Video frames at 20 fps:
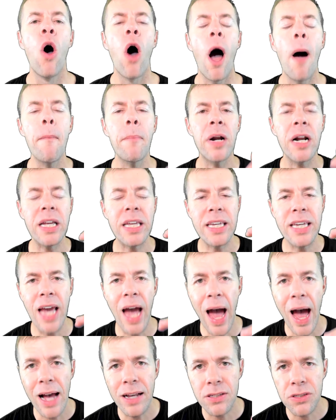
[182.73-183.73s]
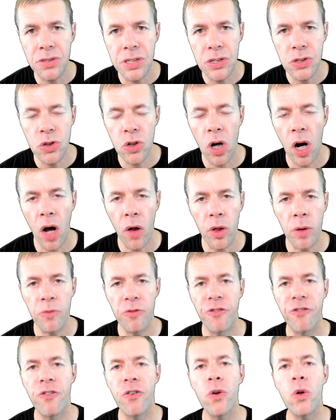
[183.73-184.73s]
I'm gonna cast this column
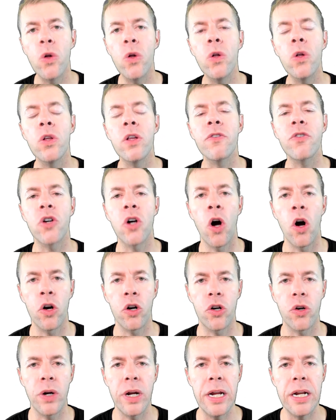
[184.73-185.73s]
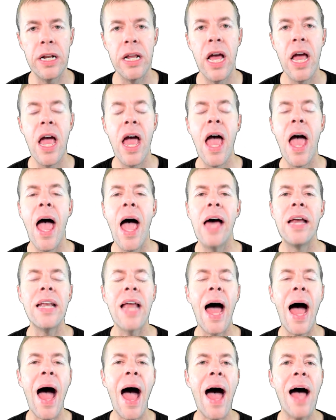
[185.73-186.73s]
full of concrete, and
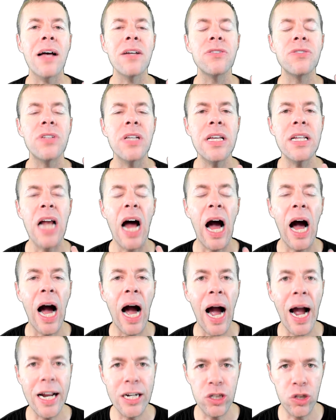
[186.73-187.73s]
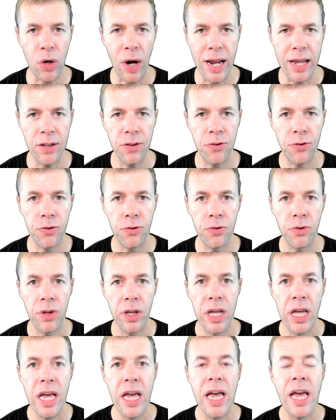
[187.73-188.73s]
as it hydrates,
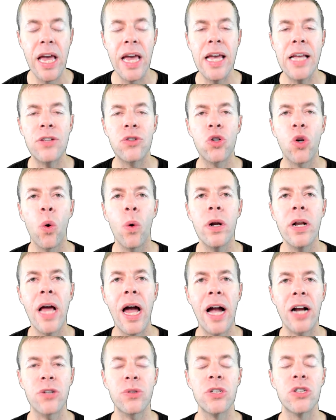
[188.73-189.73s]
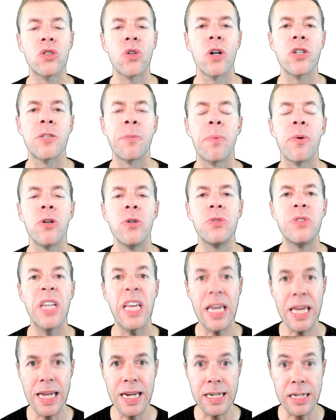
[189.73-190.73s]
it's going to actually start to produce
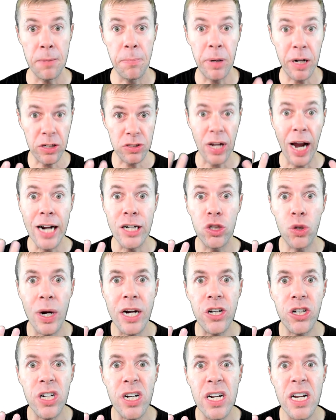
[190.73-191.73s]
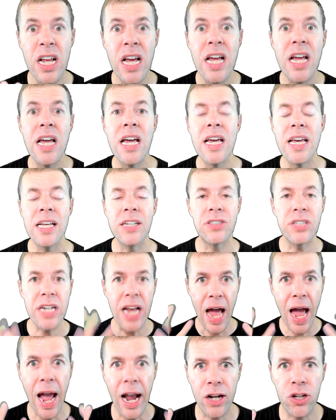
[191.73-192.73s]
heat, because hydration is
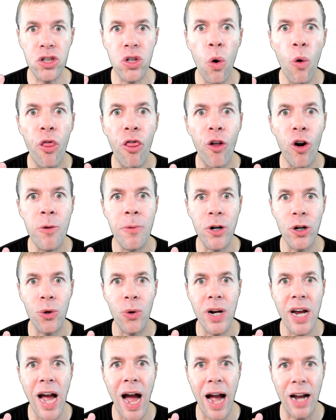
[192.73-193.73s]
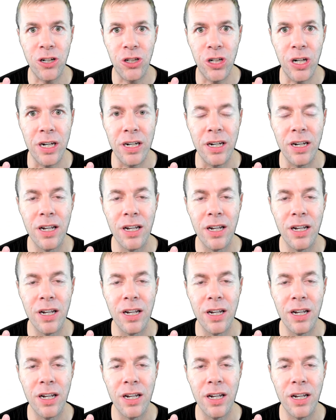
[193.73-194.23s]
an exothermic reaction.